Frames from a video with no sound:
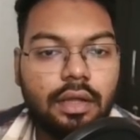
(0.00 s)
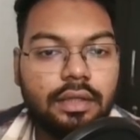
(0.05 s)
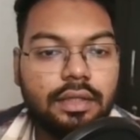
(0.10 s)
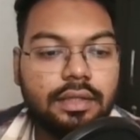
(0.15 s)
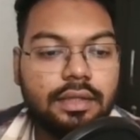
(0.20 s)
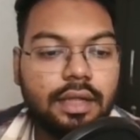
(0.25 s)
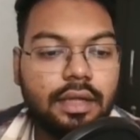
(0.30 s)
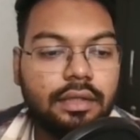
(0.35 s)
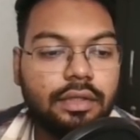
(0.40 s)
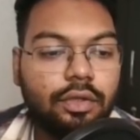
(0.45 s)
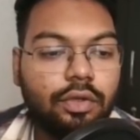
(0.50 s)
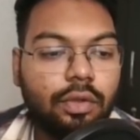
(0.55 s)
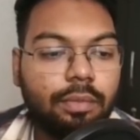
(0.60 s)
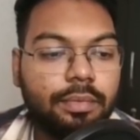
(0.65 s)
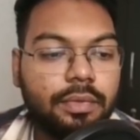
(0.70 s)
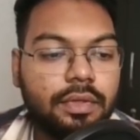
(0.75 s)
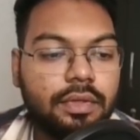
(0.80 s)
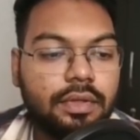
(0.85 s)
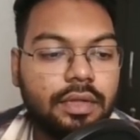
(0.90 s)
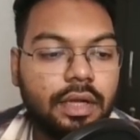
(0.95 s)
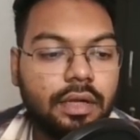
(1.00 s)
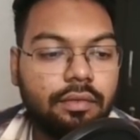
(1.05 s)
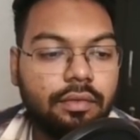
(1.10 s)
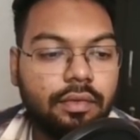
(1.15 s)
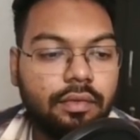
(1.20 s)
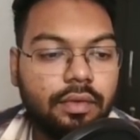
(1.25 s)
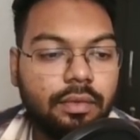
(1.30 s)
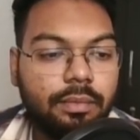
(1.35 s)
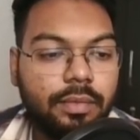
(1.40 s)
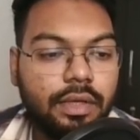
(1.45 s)
these are the topics that
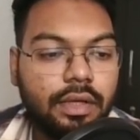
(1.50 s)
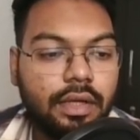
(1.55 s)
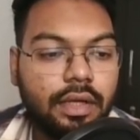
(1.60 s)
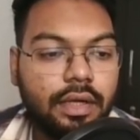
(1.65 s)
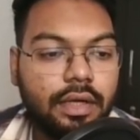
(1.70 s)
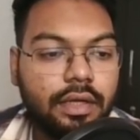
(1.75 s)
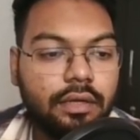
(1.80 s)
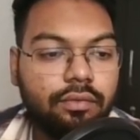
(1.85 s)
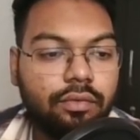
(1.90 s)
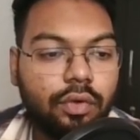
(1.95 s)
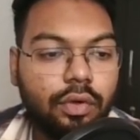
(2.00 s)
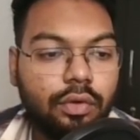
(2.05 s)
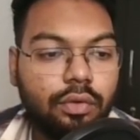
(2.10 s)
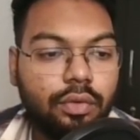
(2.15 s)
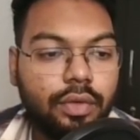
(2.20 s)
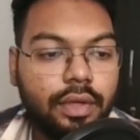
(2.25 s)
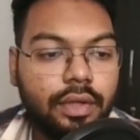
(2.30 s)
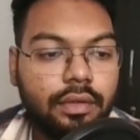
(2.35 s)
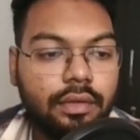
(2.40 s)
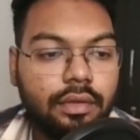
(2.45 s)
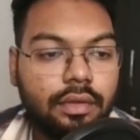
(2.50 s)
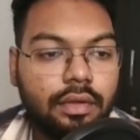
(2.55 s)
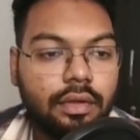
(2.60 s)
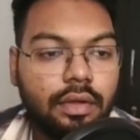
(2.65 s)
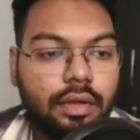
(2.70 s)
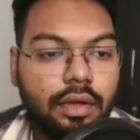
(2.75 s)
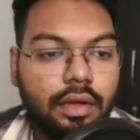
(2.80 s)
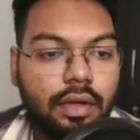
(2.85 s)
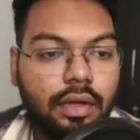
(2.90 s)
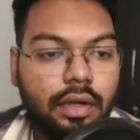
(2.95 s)
we will be learning for today.
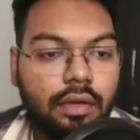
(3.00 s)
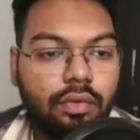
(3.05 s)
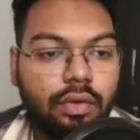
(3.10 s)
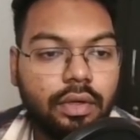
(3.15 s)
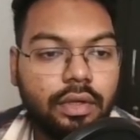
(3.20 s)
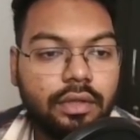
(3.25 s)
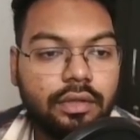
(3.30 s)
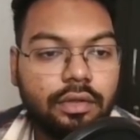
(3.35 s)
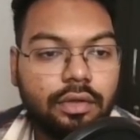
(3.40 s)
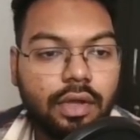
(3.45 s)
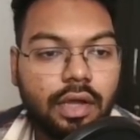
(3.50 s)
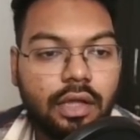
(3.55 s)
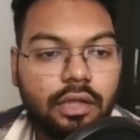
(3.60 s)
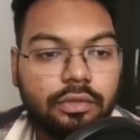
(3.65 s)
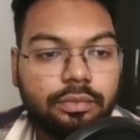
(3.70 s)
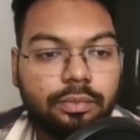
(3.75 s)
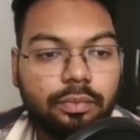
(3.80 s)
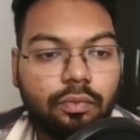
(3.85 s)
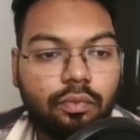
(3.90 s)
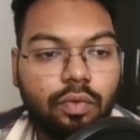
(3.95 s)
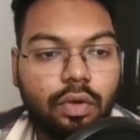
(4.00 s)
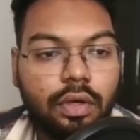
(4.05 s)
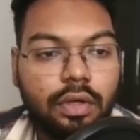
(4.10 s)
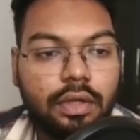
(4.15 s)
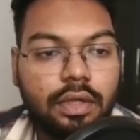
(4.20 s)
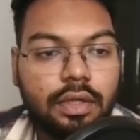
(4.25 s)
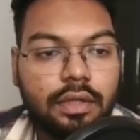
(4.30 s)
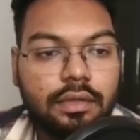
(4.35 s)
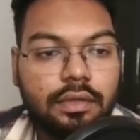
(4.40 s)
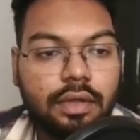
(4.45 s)
What is RASP?
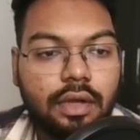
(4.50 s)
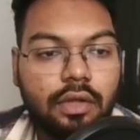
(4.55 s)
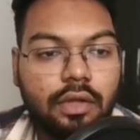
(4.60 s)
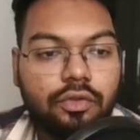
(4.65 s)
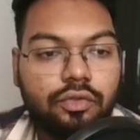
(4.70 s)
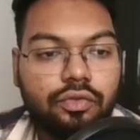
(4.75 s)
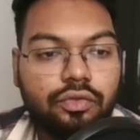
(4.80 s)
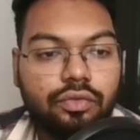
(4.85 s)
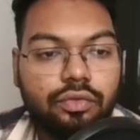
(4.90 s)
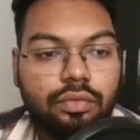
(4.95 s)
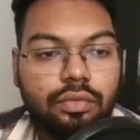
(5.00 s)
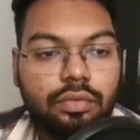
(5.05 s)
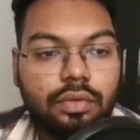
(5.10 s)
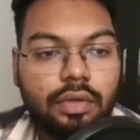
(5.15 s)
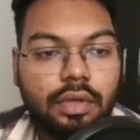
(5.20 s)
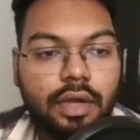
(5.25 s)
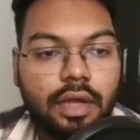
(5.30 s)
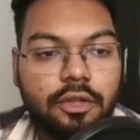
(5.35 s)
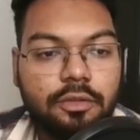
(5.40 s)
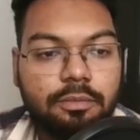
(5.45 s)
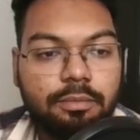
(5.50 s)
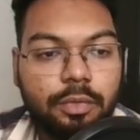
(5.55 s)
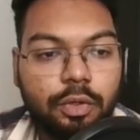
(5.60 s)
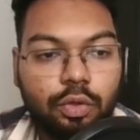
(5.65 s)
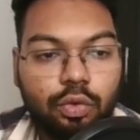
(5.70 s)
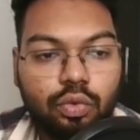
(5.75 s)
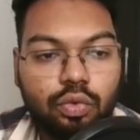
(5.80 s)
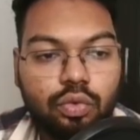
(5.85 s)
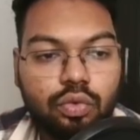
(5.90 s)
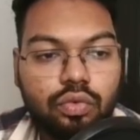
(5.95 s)
What does RASP
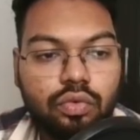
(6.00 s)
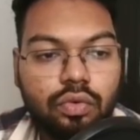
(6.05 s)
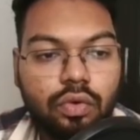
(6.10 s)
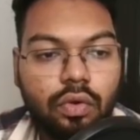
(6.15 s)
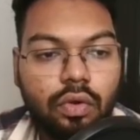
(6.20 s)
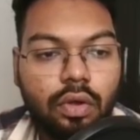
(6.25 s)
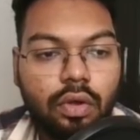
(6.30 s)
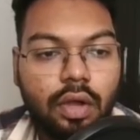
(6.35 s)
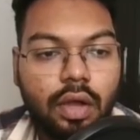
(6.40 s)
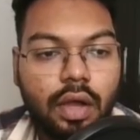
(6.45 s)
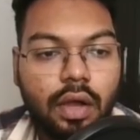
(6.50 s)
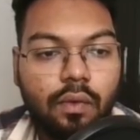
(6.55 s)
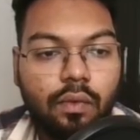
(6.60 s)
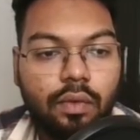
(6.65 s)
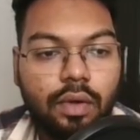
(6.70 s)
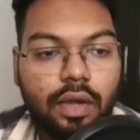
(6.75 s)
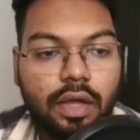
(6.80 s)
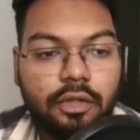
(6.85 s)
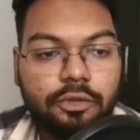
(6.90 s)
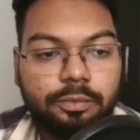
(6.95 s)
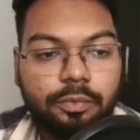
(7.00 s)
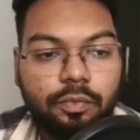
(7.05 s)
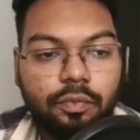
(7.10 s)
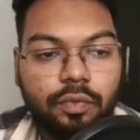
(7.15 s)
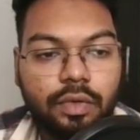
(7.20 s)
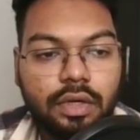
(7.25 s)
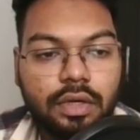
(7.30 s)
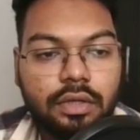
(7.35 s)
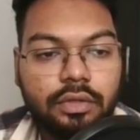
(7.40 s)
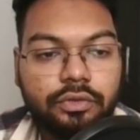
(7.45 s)
do? How RASP
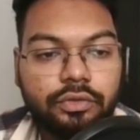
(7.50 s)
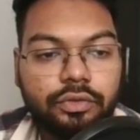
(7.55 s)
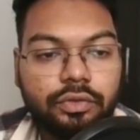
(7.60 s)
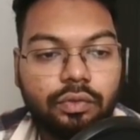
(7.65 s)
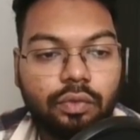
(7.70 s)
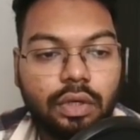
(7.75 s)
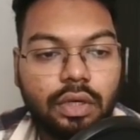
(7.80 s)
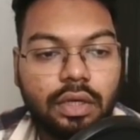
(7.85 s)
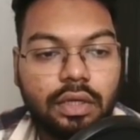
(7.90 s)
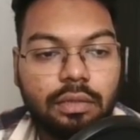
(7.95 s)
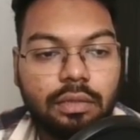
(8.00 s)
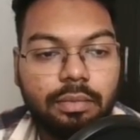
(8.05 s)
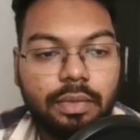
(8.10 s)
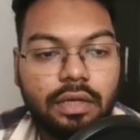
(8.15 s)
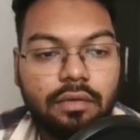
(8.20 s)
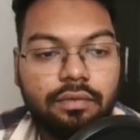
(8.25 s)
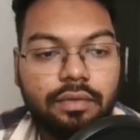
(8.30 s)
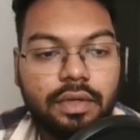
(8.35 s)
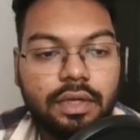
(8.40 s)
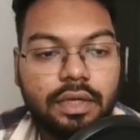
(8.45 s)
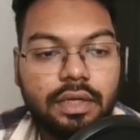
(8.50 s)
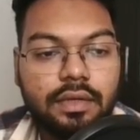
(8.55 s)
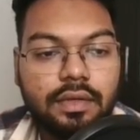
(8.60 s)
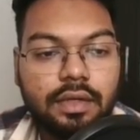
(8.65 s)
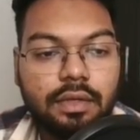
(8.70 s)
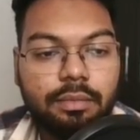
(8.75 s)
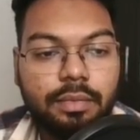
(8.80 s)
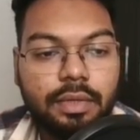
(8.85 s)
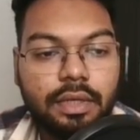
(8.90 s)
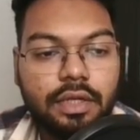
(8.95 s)
works? What are the
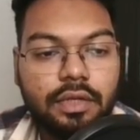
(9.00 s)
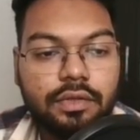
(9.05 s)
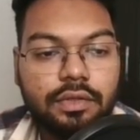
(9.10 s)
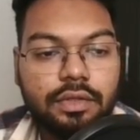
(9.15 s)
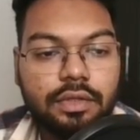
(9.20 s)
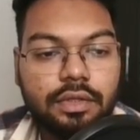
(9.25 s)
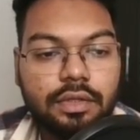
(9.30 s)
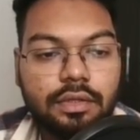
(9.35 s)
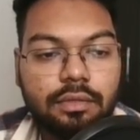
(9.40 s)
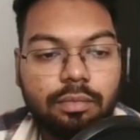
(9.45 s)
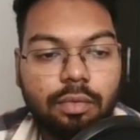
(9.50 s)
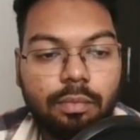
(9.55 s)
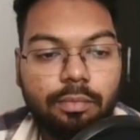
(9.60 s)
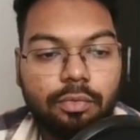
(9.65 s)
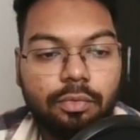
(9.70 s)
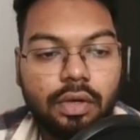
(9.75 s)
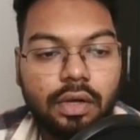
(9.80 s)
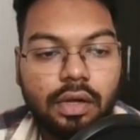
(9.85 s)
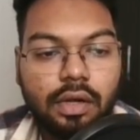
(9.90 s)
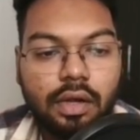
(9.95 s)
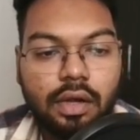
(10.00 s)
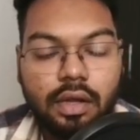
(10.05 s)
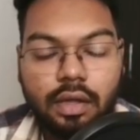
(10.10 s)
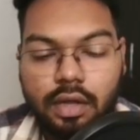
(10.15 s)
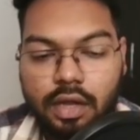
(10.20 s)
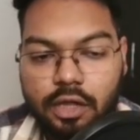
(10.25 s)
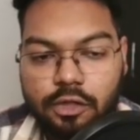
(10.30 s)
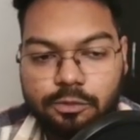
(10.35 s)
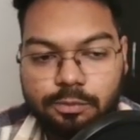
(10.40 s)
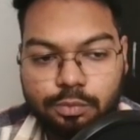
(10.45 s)
benefits, limitations, popular
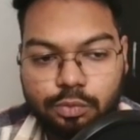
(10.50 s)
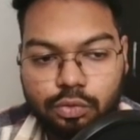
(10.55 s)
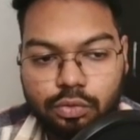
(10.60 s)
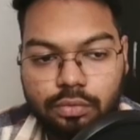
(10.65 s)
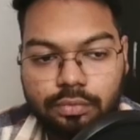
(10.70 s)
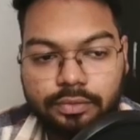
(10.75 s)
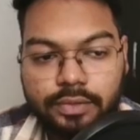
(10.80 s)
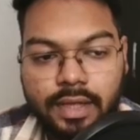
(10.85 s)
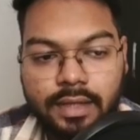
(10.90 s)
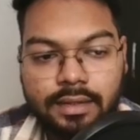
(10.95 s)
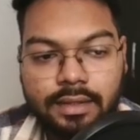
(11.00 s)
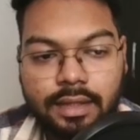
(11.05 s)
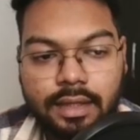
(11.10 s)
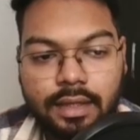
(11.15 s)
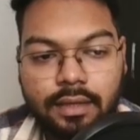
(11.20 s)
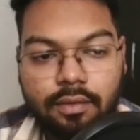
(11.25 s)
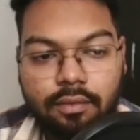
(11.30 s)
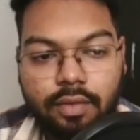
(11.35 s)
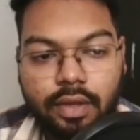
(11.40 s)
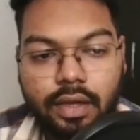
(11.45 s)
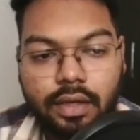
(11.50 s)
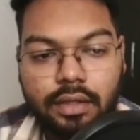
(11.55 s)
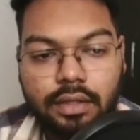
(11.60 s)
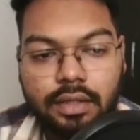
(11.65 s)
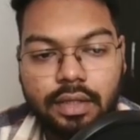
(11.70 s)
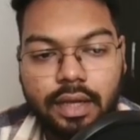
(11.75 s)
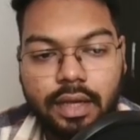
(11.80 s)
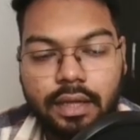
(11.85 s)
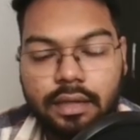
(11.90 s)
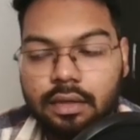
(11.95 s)
RASP tools? And then at
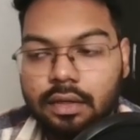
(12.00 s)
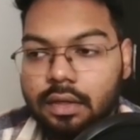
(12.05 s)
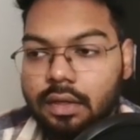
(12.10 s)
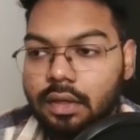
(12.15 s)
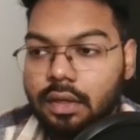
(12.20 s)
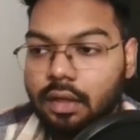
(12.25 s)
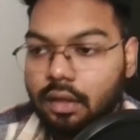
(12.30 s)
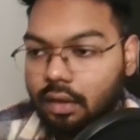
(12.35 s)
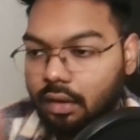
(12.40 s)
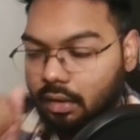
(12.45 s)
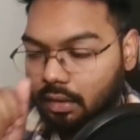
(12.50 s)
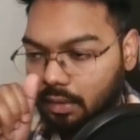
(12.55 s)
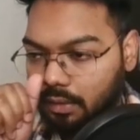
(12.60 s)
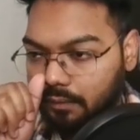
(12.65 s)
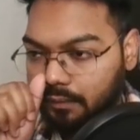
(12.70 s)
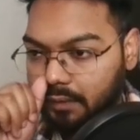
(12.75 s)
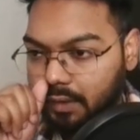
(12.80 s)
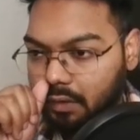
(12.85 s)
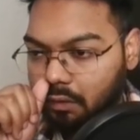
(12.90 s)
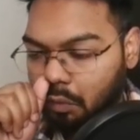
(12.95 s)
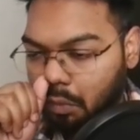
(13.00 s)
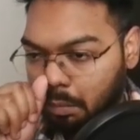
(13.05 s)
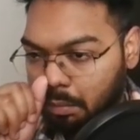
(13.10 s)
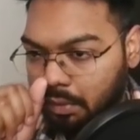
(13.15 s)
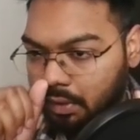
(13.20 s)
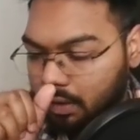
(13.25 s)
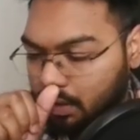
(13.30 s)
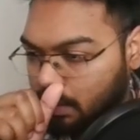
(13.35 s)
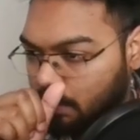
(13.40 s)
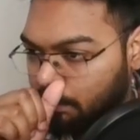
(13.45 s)
the end, there would
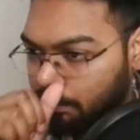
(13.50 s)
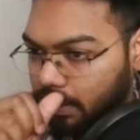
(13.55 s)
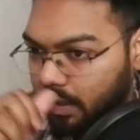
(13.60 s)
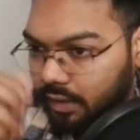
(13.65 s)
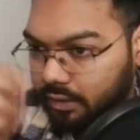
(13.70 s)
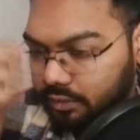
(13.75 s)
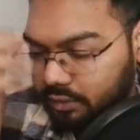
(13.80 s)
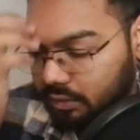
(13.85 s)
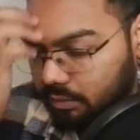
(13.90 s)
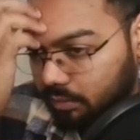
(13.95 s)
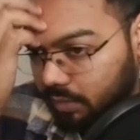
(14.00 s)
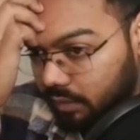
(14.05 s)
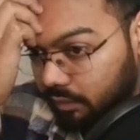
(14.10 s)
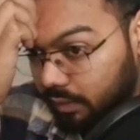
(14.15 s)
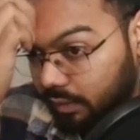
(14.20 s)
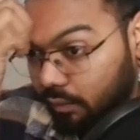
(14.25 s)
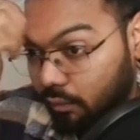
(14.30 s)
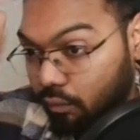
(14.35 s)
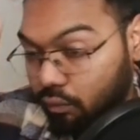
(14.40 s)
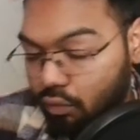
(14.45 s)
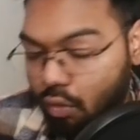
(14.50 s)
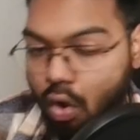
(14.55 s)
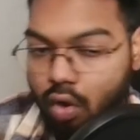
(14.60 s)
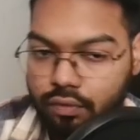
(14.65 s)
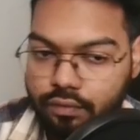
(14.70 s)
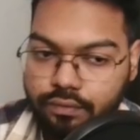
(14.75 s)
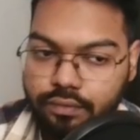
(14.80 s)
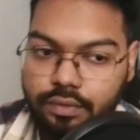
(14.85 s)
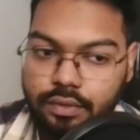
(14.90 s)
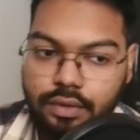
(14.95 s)
be a comparison between
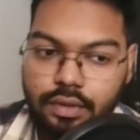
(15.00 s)
WAF.